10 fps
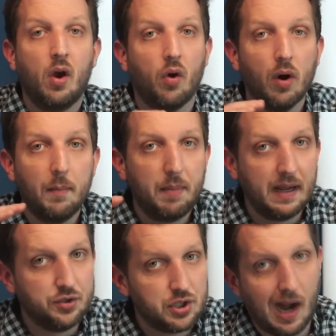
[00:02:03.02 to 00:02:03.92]
or
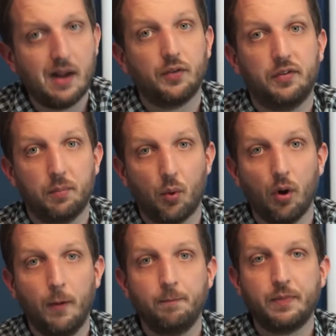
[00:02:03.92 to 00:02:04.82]
unpaid child
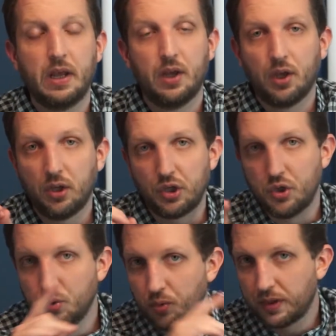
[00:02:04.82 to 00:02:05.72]
support,
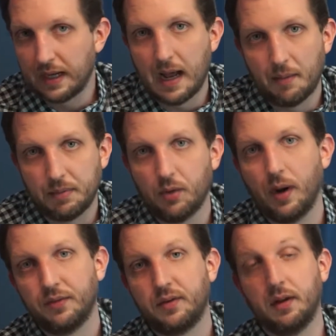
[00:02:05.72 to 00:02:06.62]
you cannot be
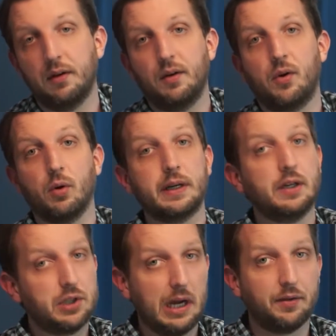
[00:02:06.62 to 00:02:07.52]
arrested or
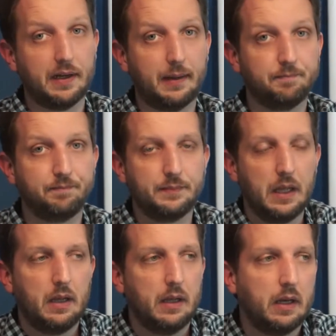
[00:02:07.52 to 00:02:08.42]
get jail time.
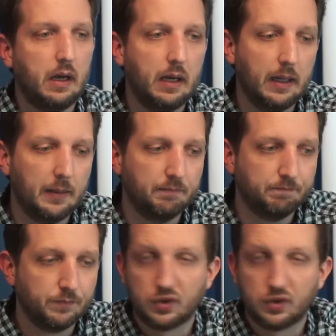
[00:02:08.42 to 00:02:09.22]
No